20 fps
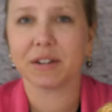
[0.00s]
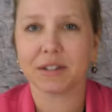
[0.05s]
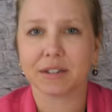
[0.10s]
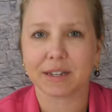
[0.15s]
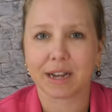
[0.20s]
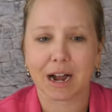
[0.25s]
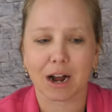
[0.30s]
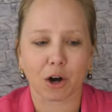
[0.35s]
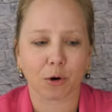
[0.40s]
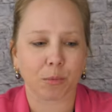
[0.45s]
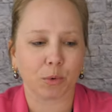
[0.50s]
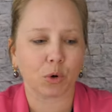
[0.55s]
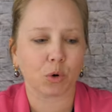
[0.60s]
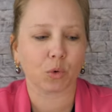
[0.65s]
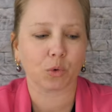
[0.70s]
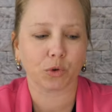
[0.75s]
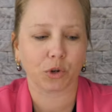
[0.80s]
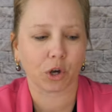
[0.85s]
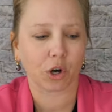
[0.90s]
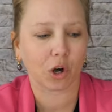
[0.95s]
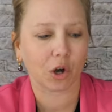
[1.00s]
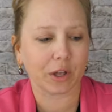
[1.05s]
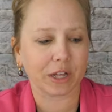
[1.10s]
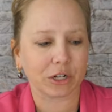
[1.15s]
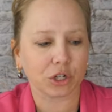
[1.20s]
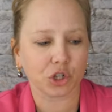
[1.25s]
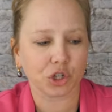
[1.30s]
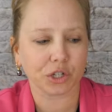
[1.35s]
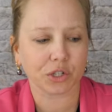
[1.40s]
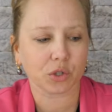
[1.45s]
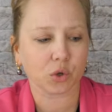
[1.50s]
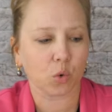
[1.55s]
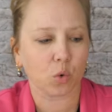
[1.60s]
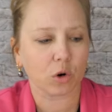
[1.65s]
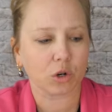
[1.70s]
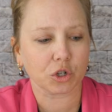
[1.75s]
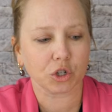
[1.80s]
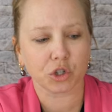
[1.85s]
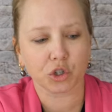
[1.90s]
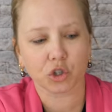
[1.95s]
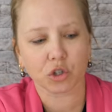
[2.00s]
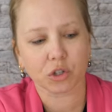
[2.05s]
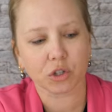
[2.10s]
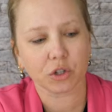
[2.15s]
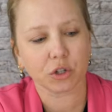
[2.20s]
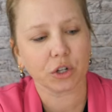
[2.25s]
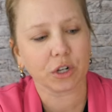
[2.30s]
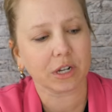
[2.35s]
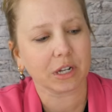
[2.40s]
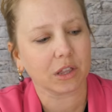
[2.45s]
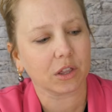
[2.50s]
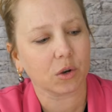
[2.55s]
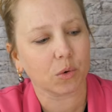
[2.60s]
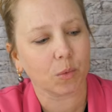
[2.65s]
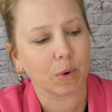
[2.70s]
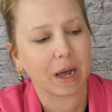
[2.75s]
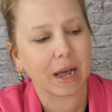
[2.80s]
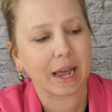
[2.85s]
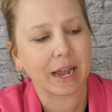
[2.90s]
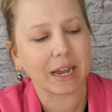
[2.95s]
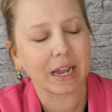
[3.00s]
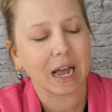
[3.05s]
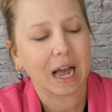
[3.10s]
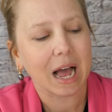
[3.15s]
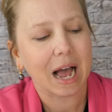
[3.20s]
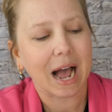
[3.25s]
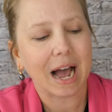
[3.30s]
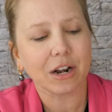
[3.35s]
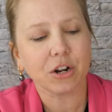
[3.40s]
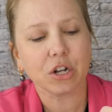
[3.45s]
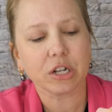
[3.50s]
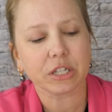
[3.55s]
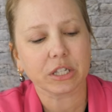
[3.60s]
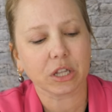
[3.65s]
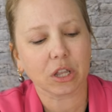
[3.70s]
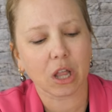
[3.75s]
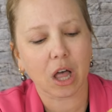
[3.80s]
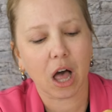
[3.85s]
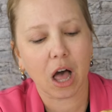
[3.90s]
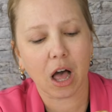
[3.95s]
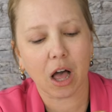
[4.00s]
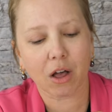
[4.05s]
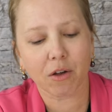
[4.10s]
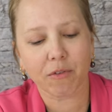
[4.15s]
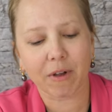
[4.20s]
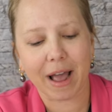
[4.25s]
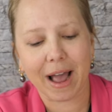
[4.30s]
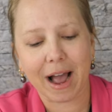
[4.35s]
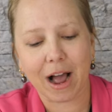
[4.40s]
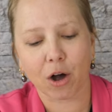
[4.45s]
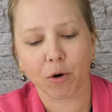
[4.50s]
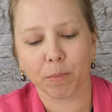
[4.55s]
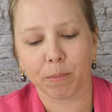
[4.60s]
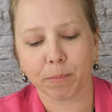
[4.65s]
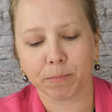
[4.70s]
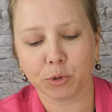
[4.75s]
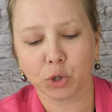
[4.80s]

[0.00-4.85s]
desirable doll and she's gorgeous. Just look at the way, I just love how